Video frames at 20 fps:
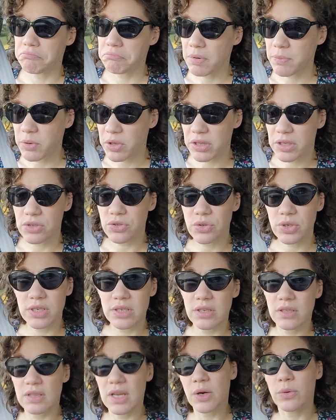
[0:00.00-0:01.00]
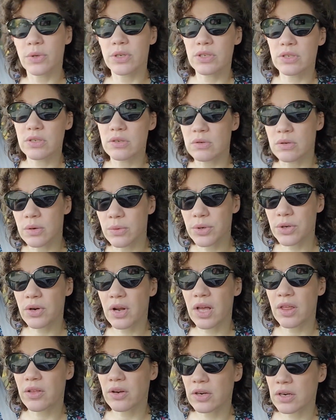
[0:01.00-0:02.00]
I'm really intrigued on that one too. I wonder
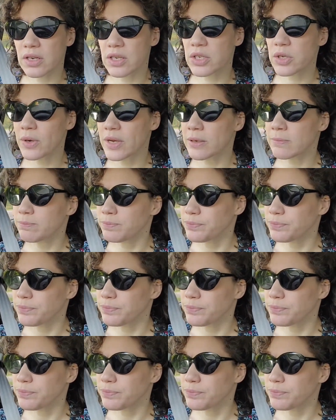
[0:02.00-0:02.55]
how they're going to do it.